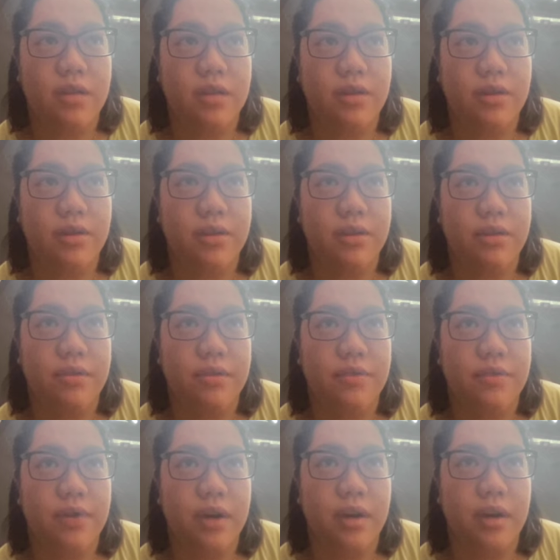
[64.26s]

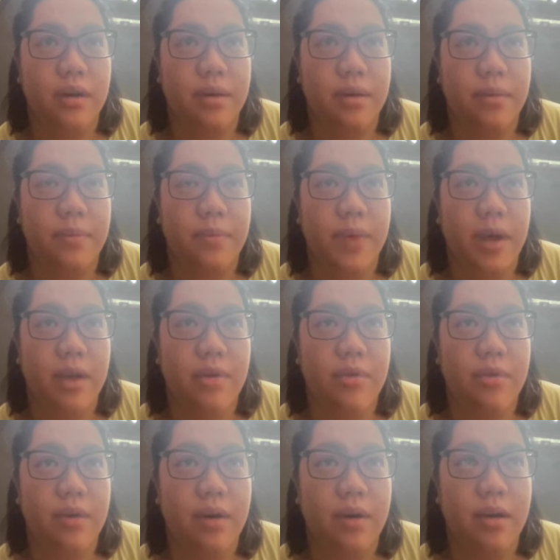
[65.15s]
of,
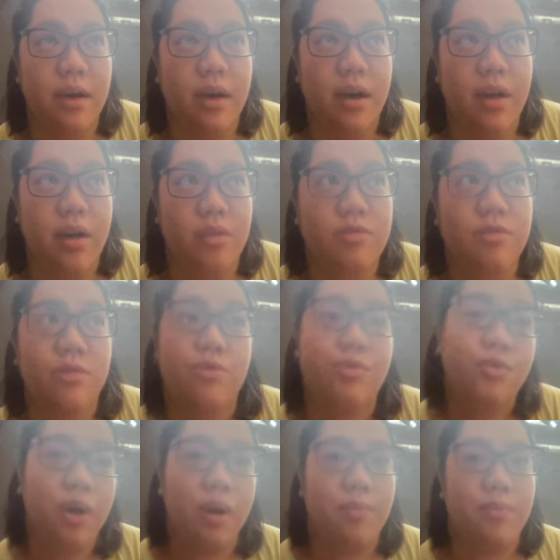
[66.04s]
I also
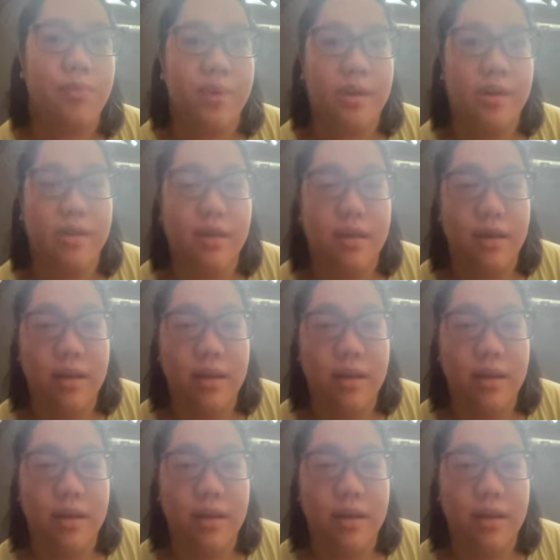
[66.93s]
grew up with